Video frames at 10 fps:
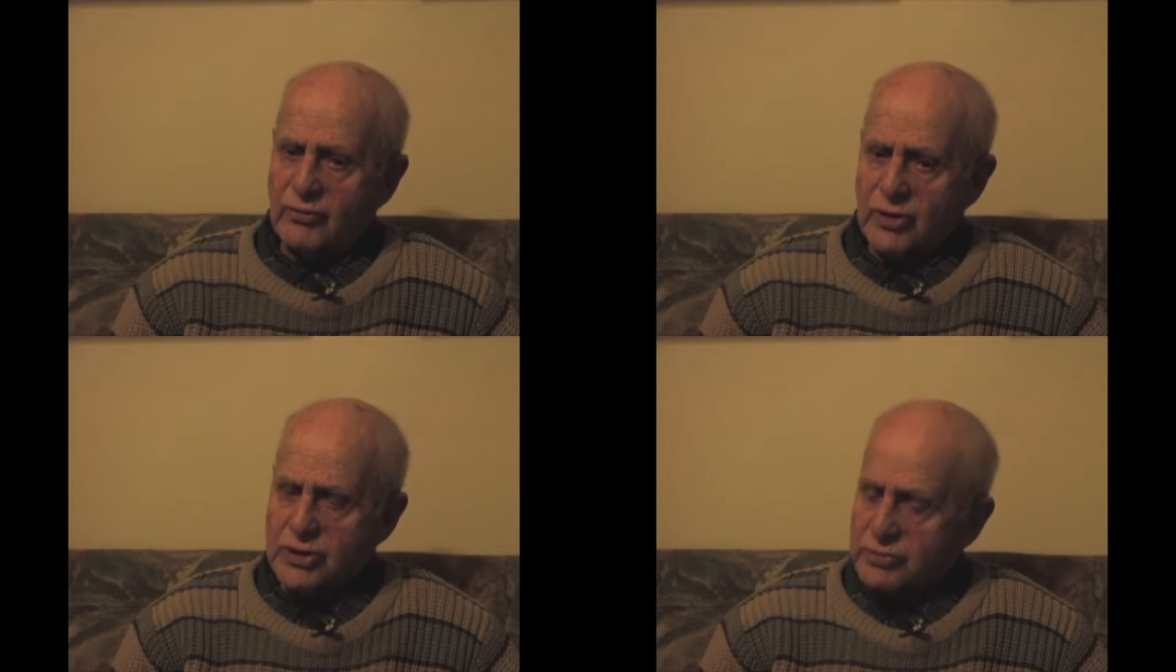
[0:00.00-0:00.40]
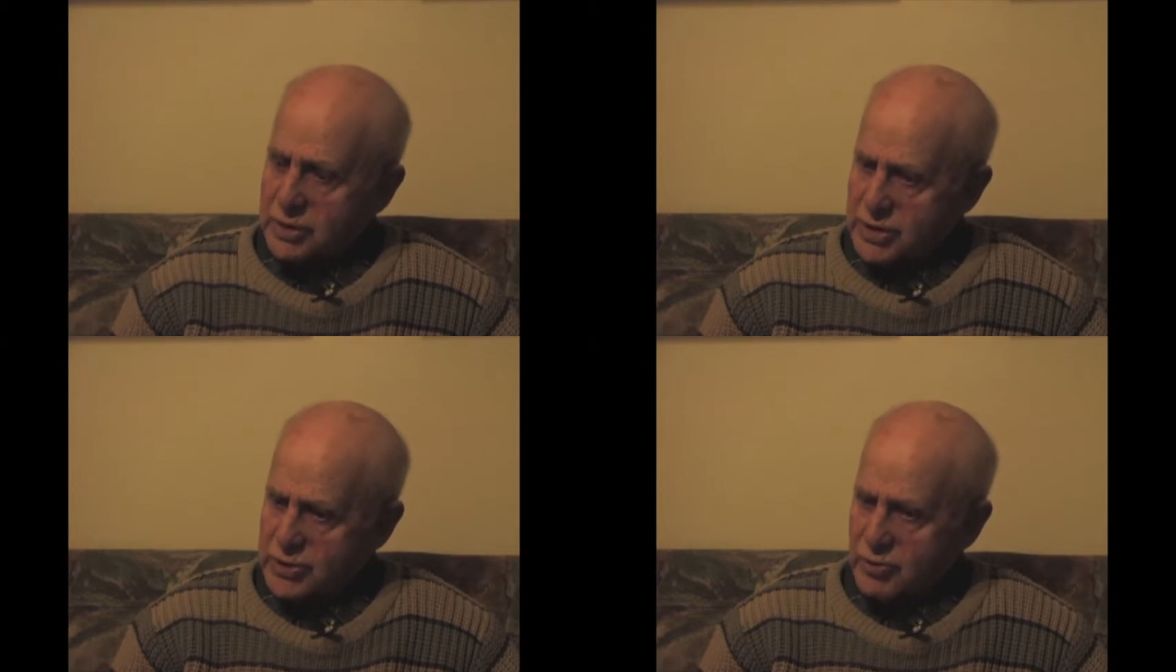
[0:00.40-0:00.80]
first
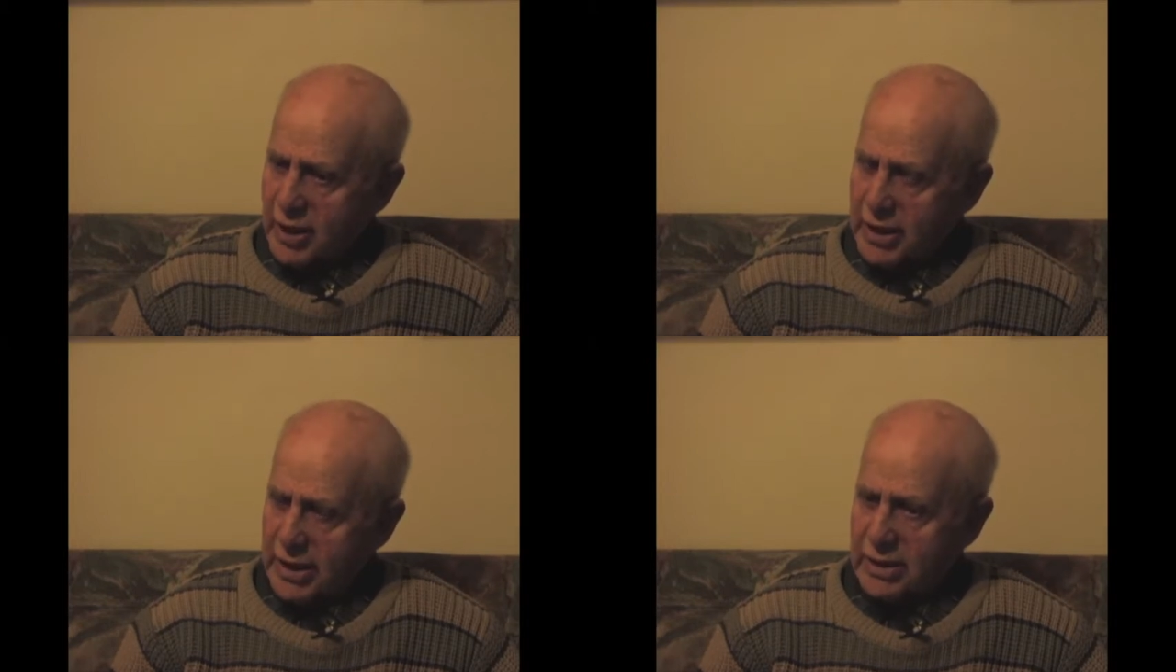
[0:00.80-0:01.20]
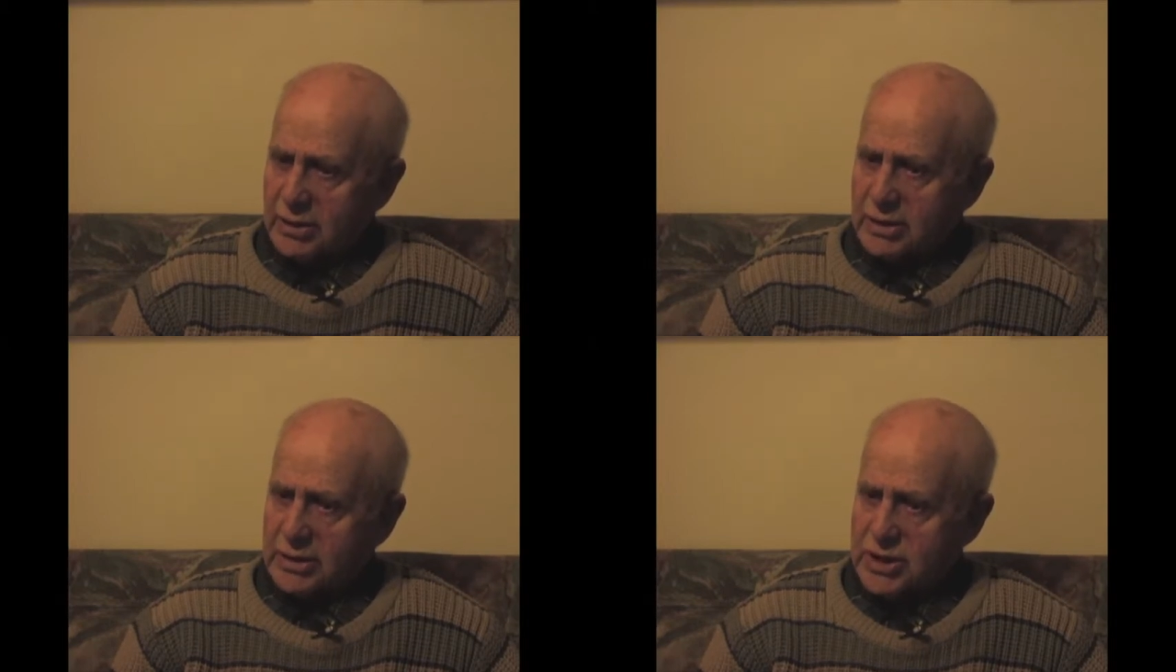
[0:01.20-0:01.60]
ones went in
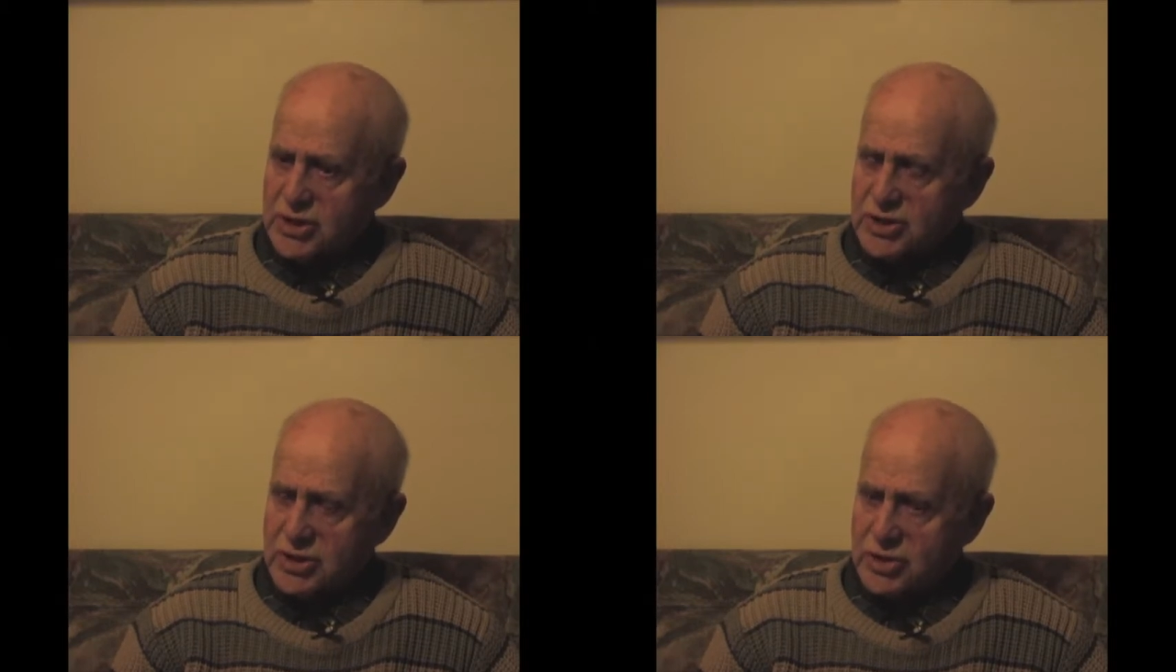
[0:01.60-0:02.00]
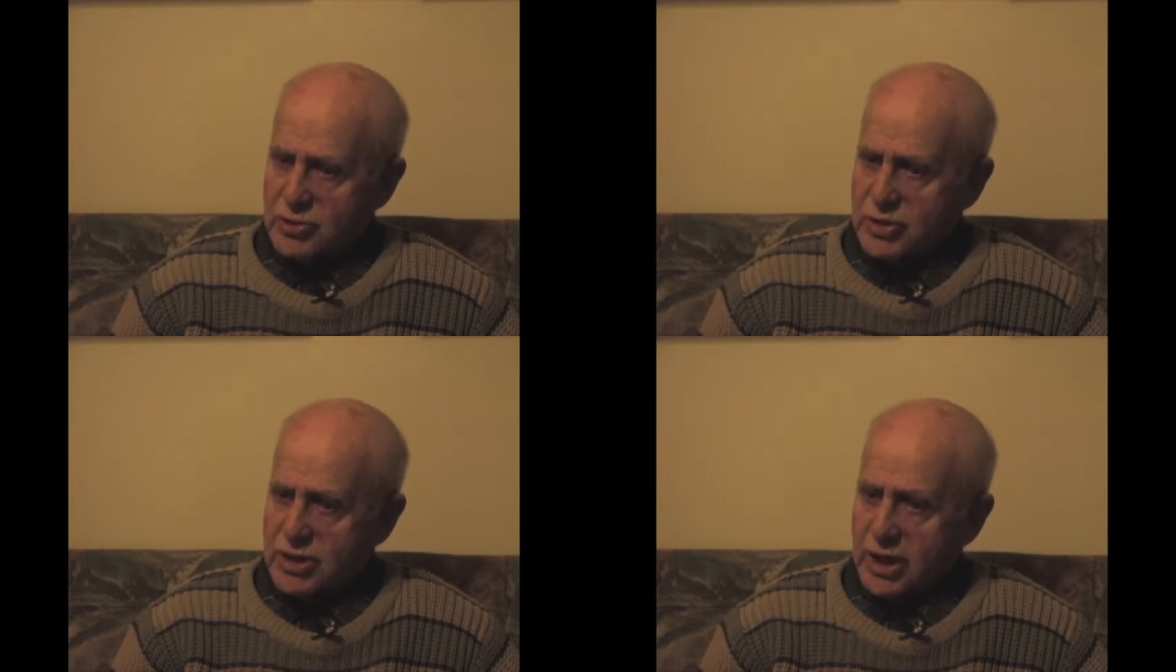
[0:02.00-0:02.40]
on these
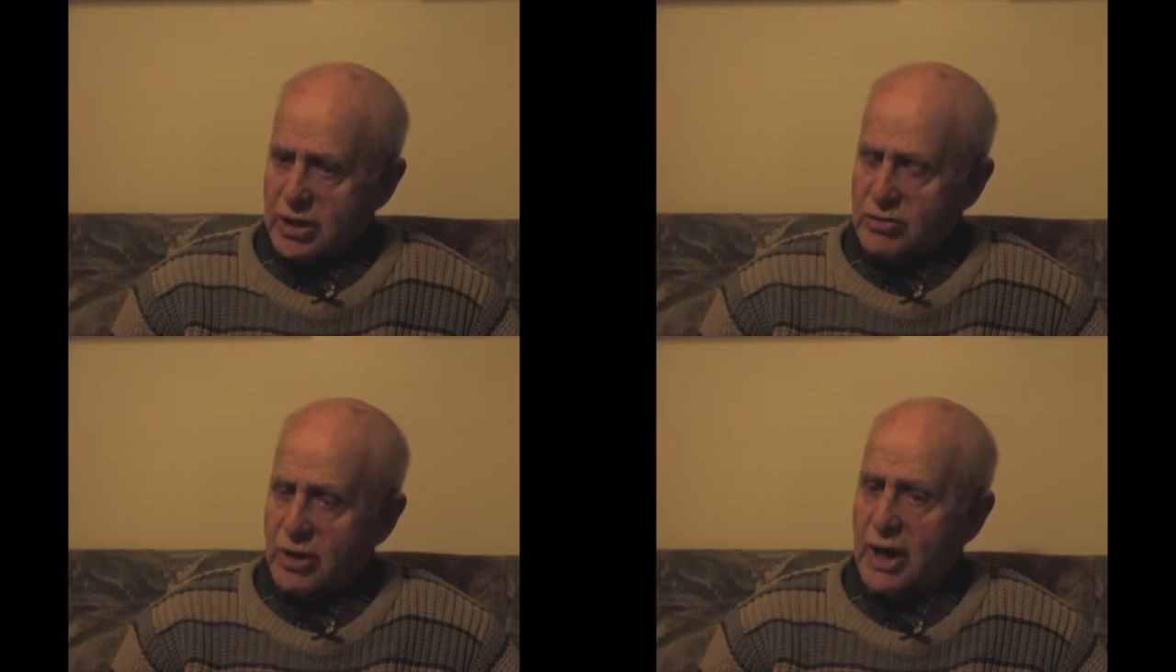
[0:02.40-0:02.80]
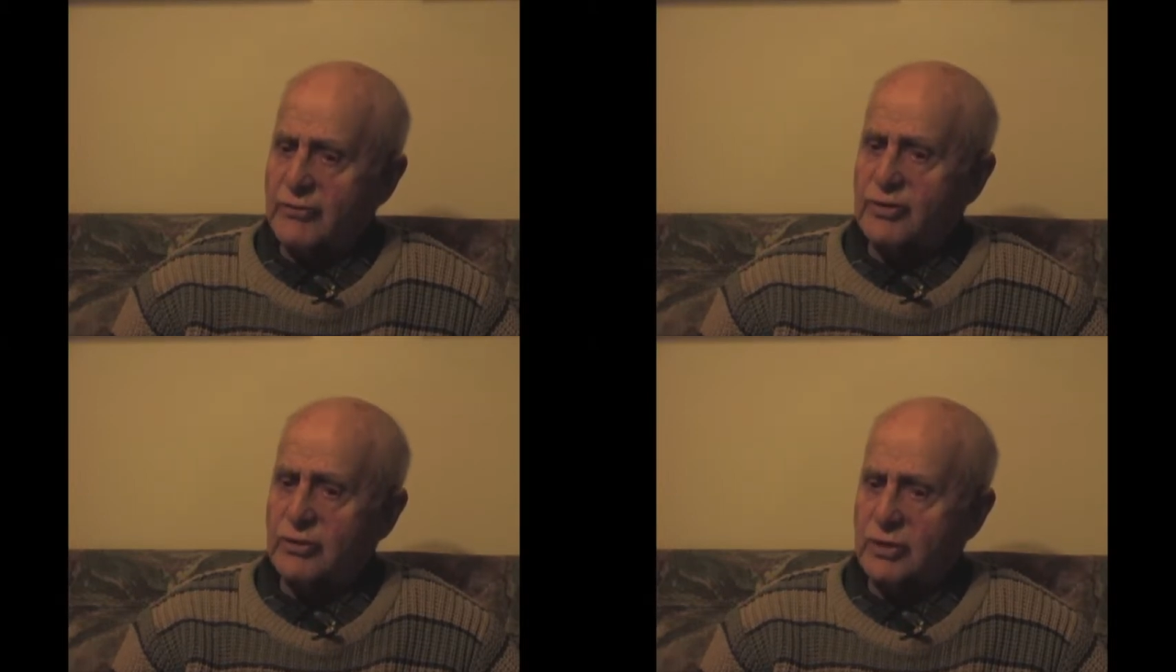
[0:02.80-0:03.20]
suicide
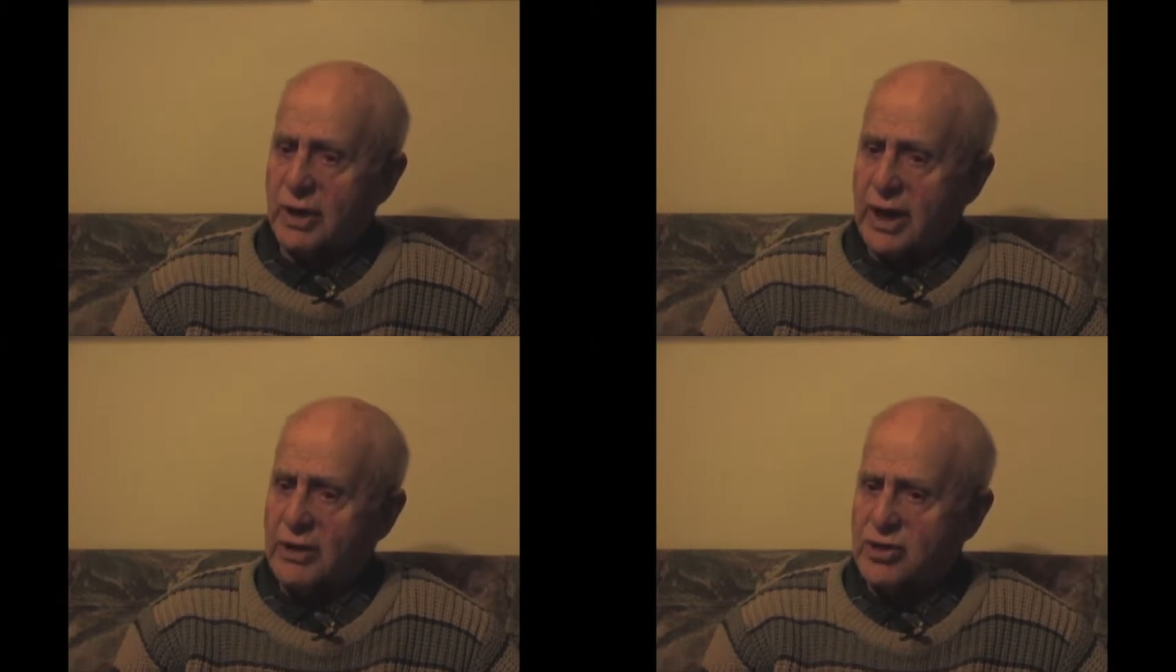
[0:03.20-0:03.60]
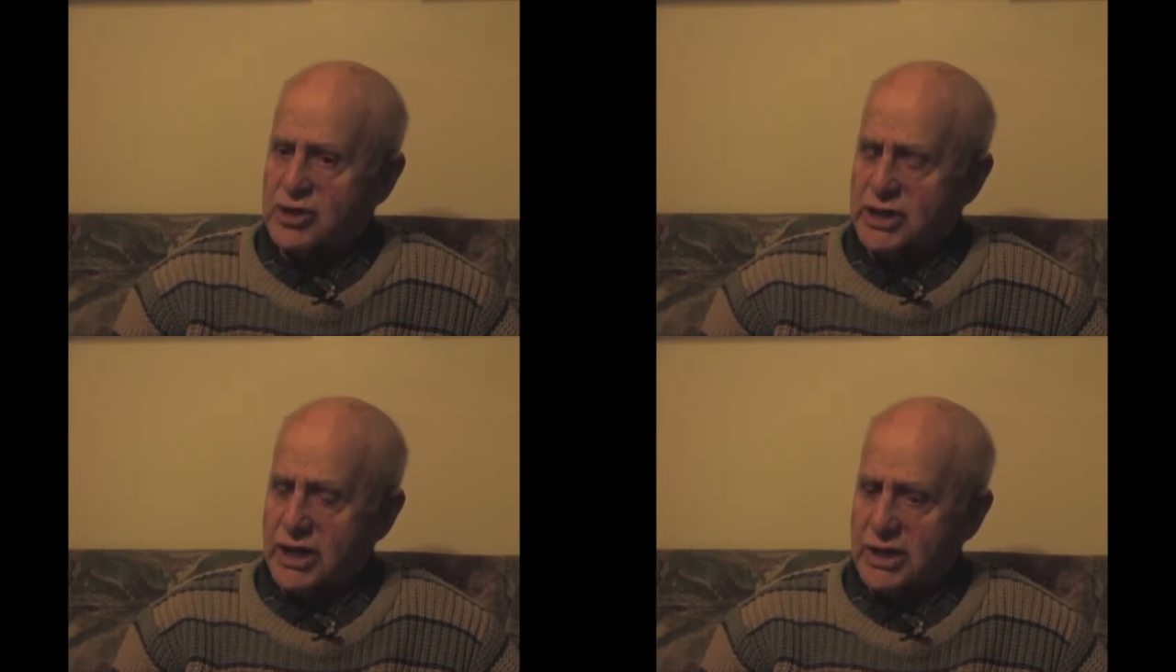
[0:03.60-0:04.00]
craft, or were
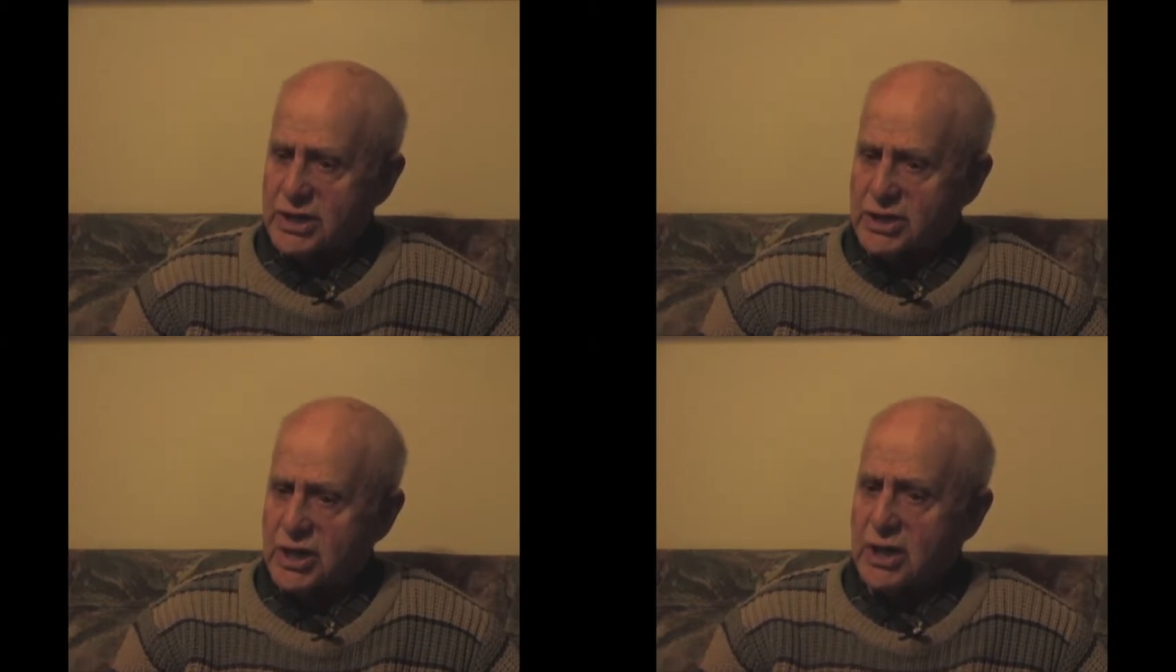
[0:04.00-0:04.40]
LCA